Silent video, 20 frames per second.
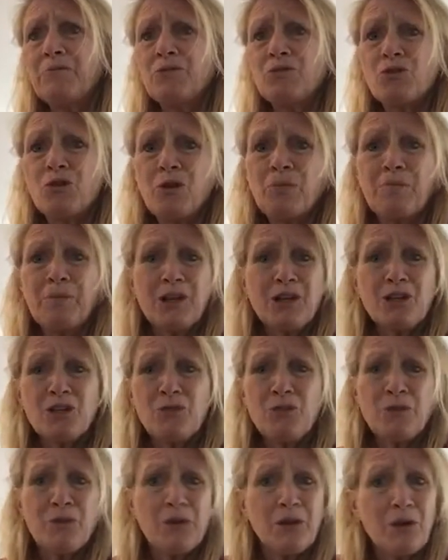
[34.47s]
draw a
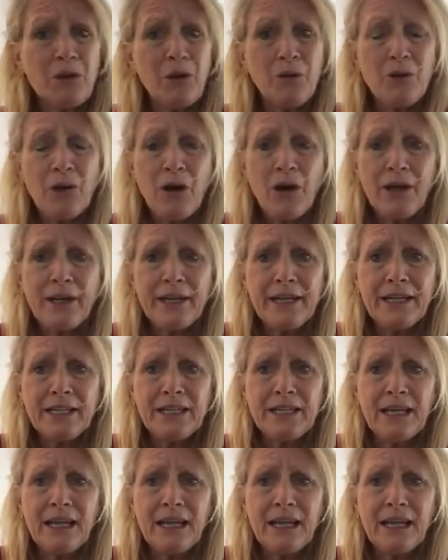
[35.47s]
picture with a note on it,